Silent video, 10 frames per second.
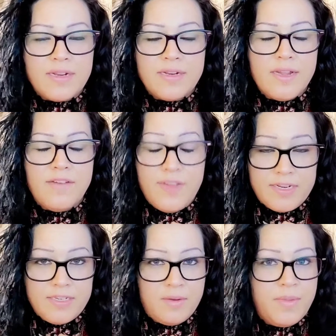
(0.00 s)
a
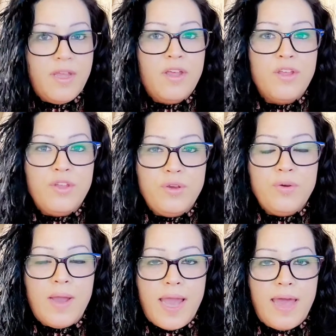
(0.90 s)
victim. You
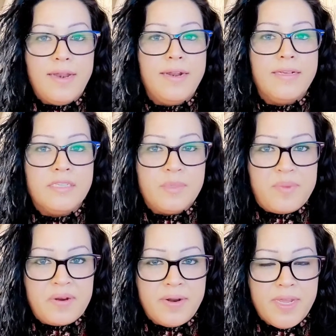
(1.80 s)
had an
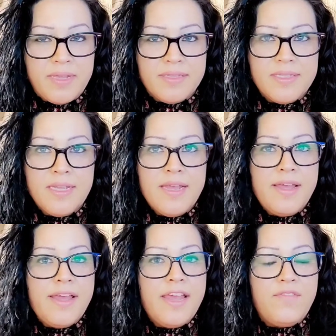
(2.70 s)
experience.
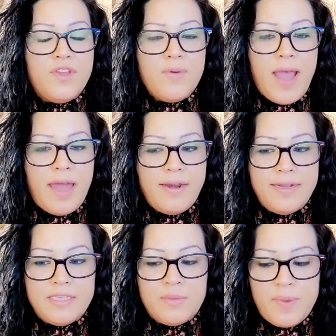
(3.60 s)
If you had an
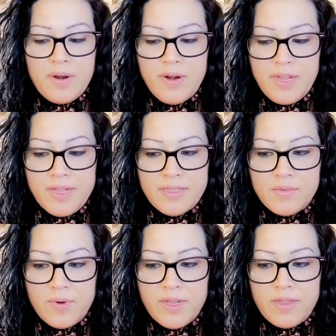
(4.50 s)
experience
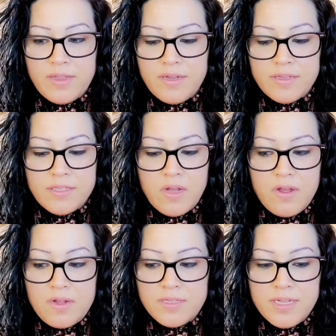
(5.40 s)
with
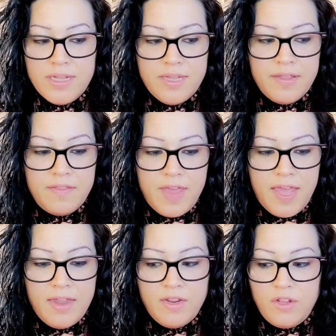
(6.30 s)
assault,
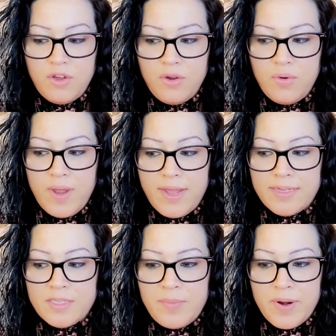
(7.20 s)
then you
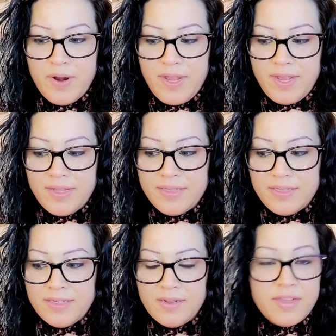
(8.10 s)

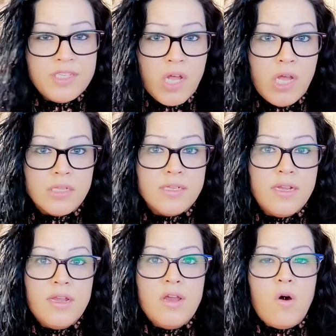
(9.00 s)
experienced assault.
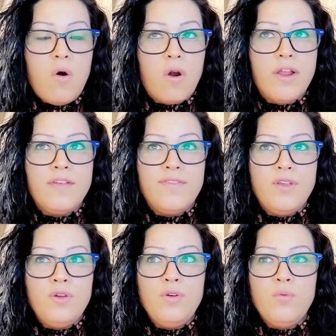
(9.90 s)
Or if
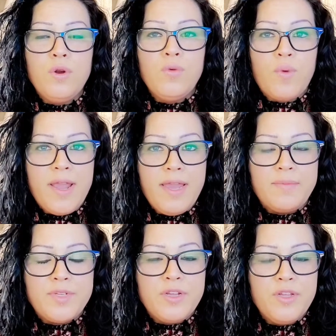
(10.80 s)
you were
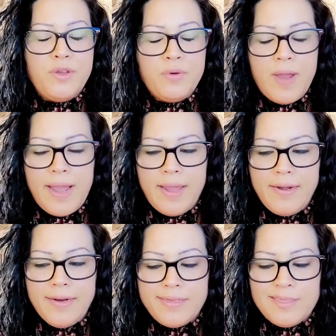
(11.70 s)
raped, you had
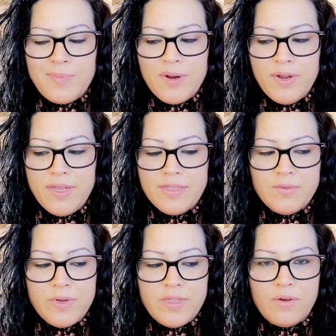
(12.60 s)
an experience
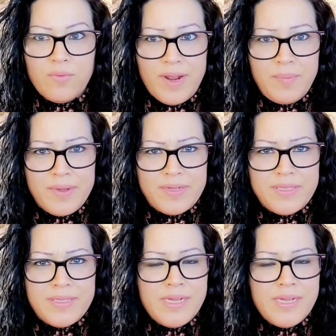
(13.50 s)
with a rapist.